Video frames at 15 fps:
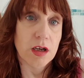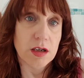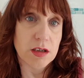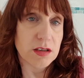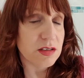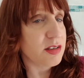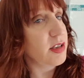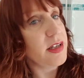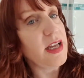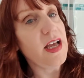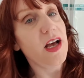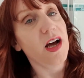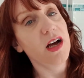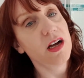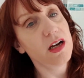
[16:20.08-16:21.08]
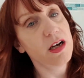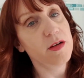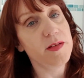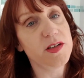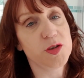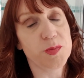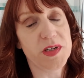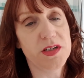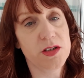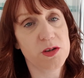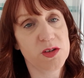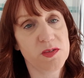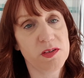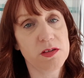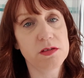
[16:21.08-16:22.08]
So yeah, hope that's been
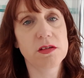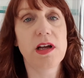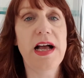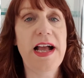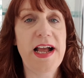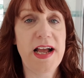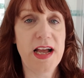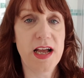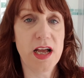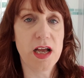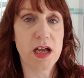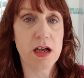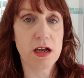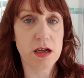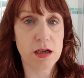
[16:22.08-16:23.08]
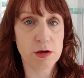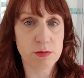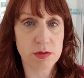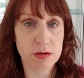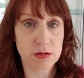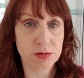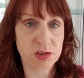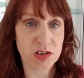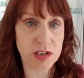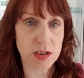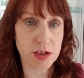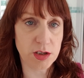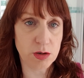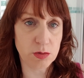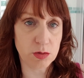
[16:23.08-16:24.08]
useful, and we'll
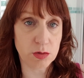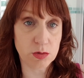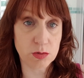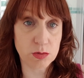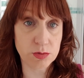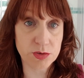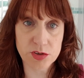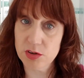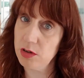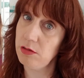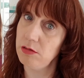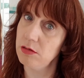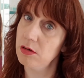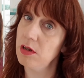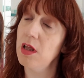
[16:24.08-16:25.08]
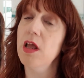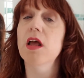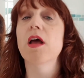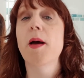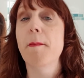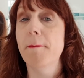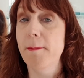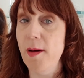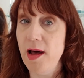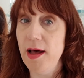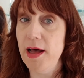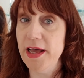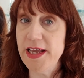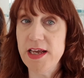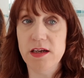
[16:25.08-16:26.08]
see you all soon.
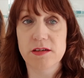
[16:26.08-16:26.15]
Bye.